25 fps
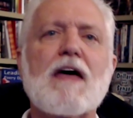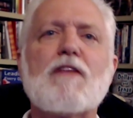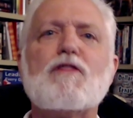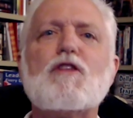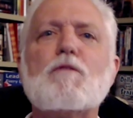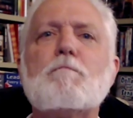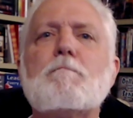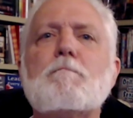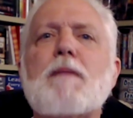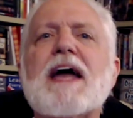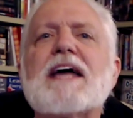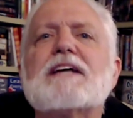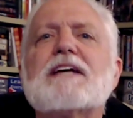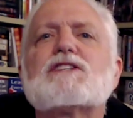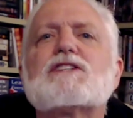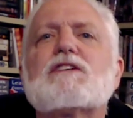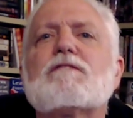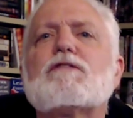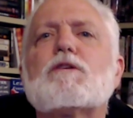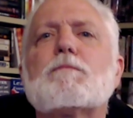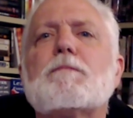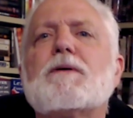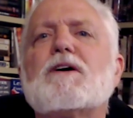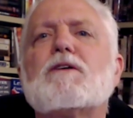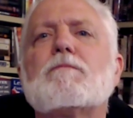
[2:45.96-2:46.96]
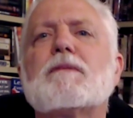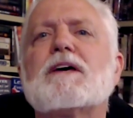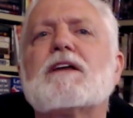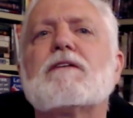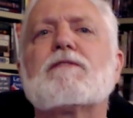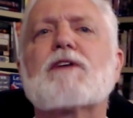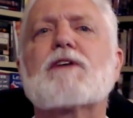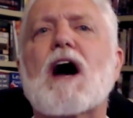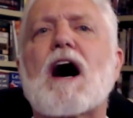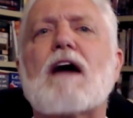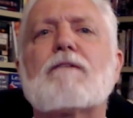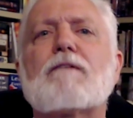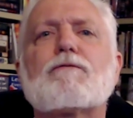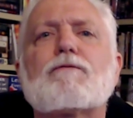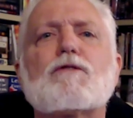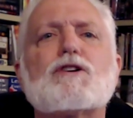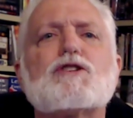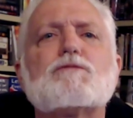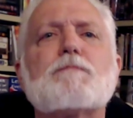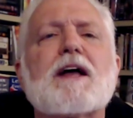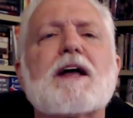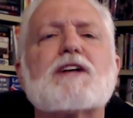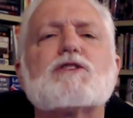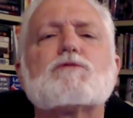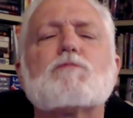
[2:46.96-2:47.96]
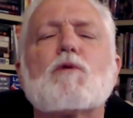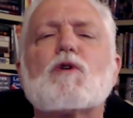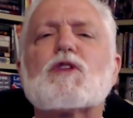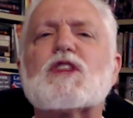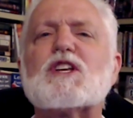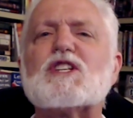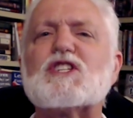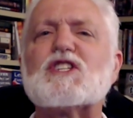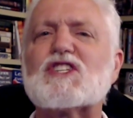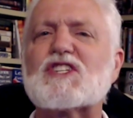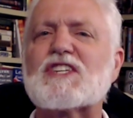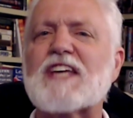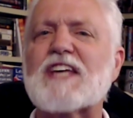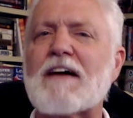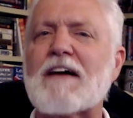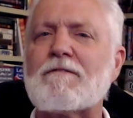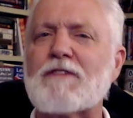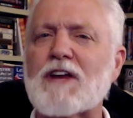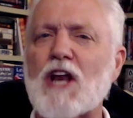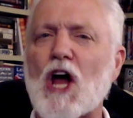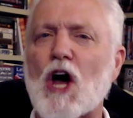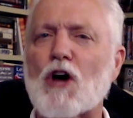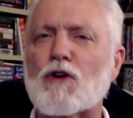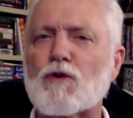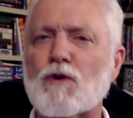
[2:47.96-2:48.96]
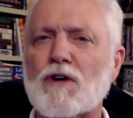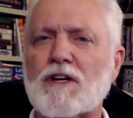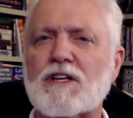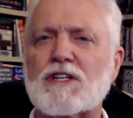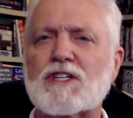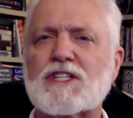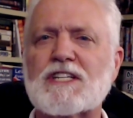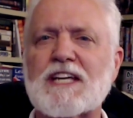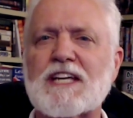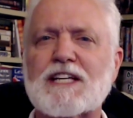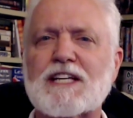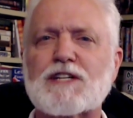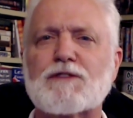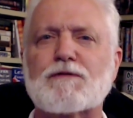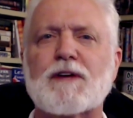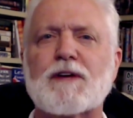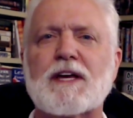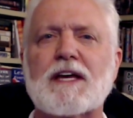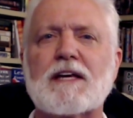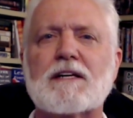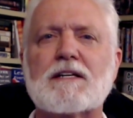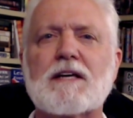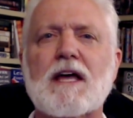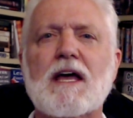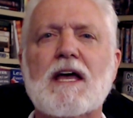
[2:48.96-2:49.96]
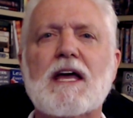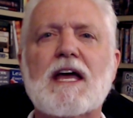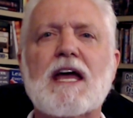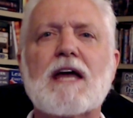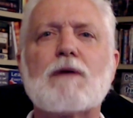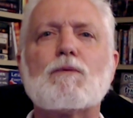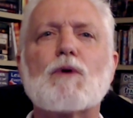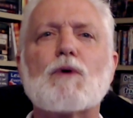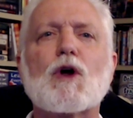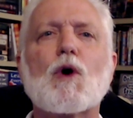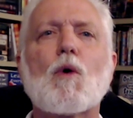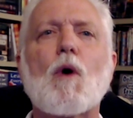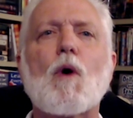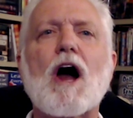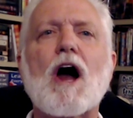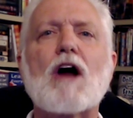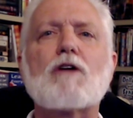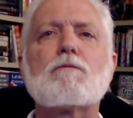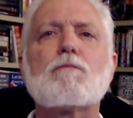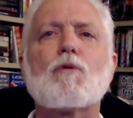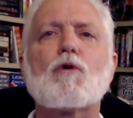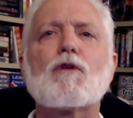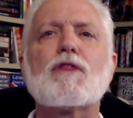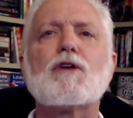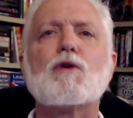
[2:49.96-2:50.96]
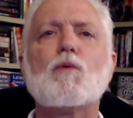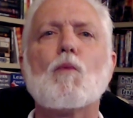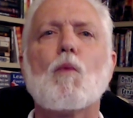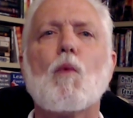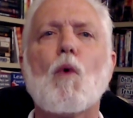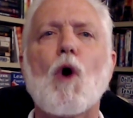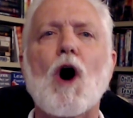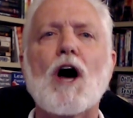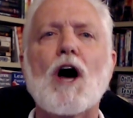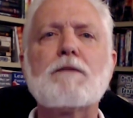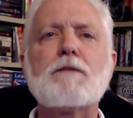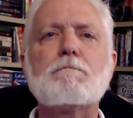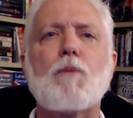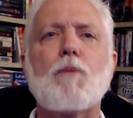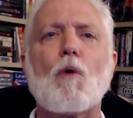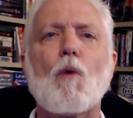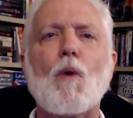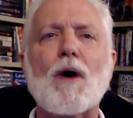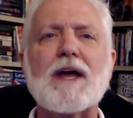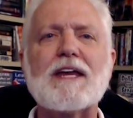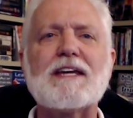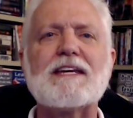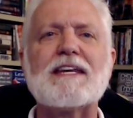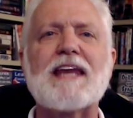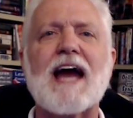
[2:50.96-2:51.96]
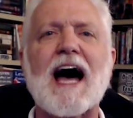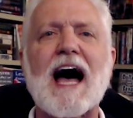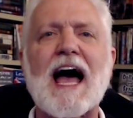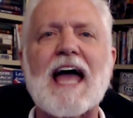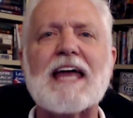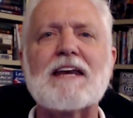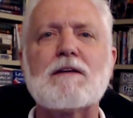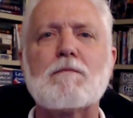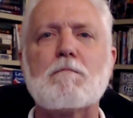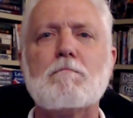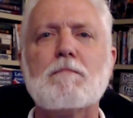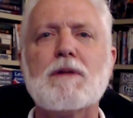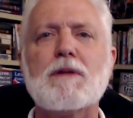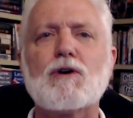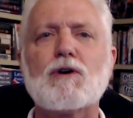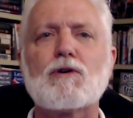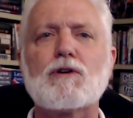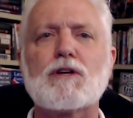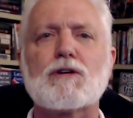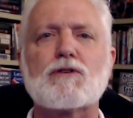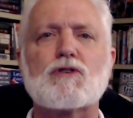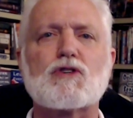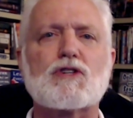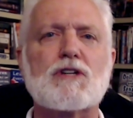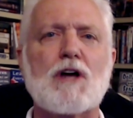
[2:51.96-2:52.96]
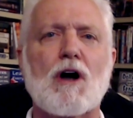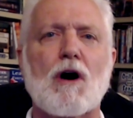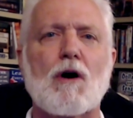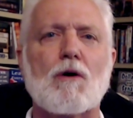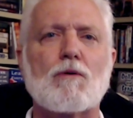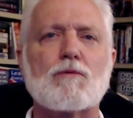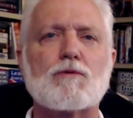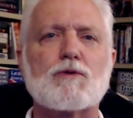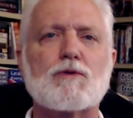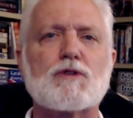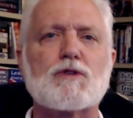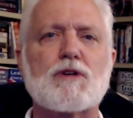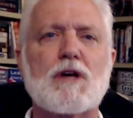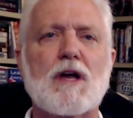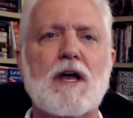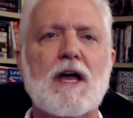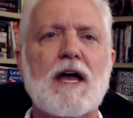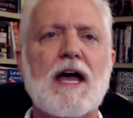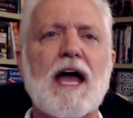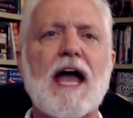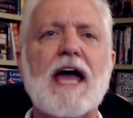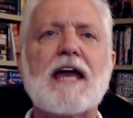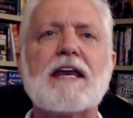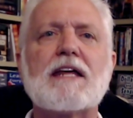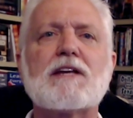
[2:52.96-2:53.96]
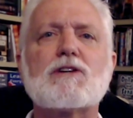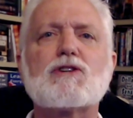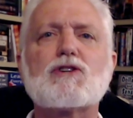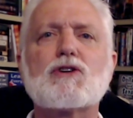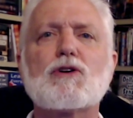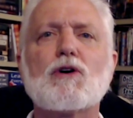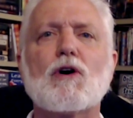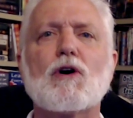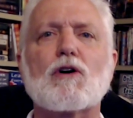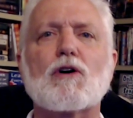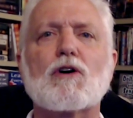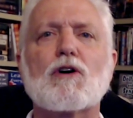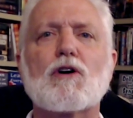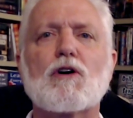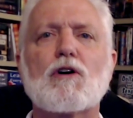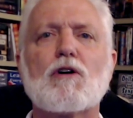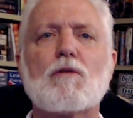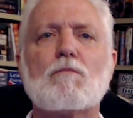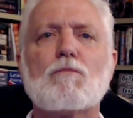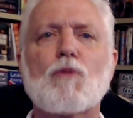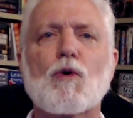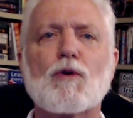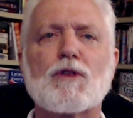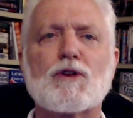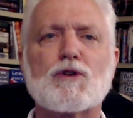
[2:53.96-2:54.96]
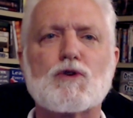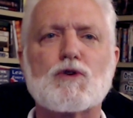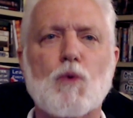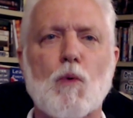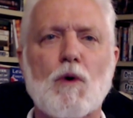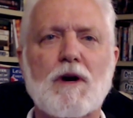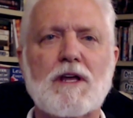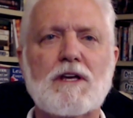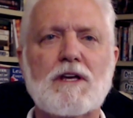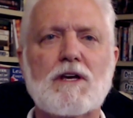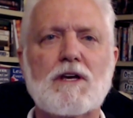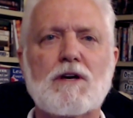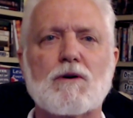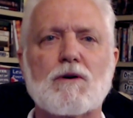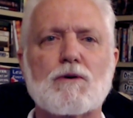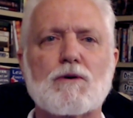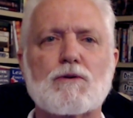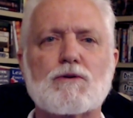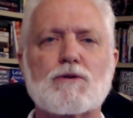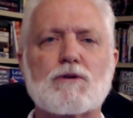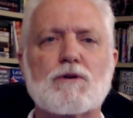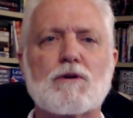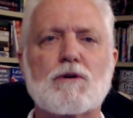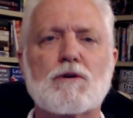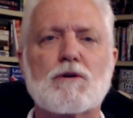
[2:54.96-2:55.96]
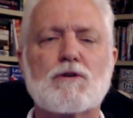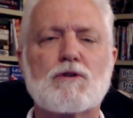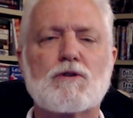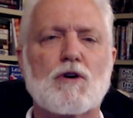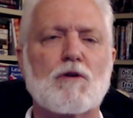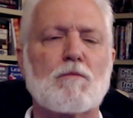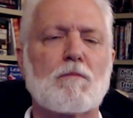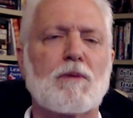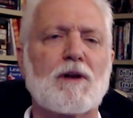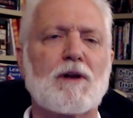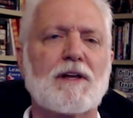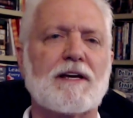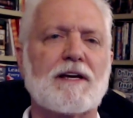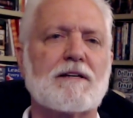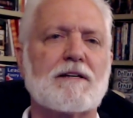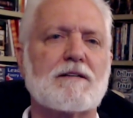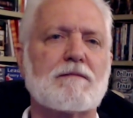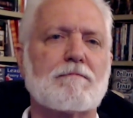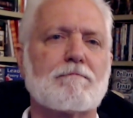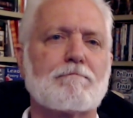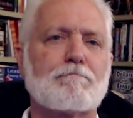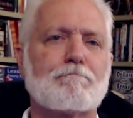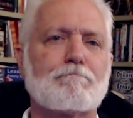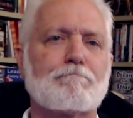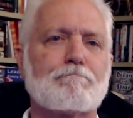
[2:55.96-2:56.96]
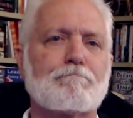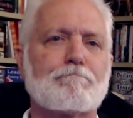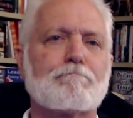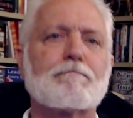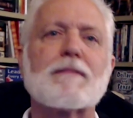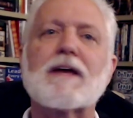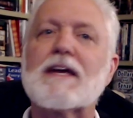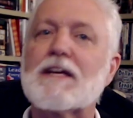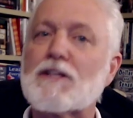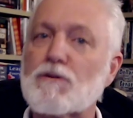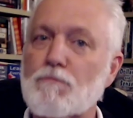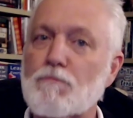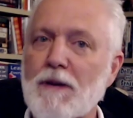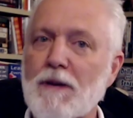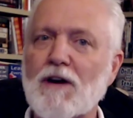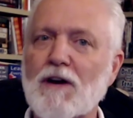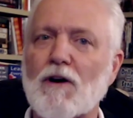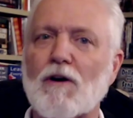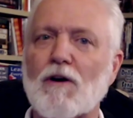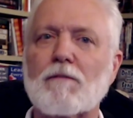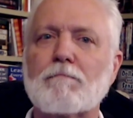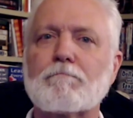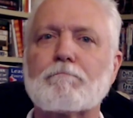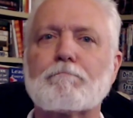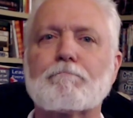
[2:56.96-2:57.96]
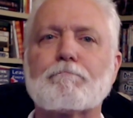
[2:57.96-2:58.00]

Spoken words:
The base of the Pyramid of Khafre spans more than 706 feet. It required more than 1.9 million stones, and it took more than 20 years to complete. It's bigger.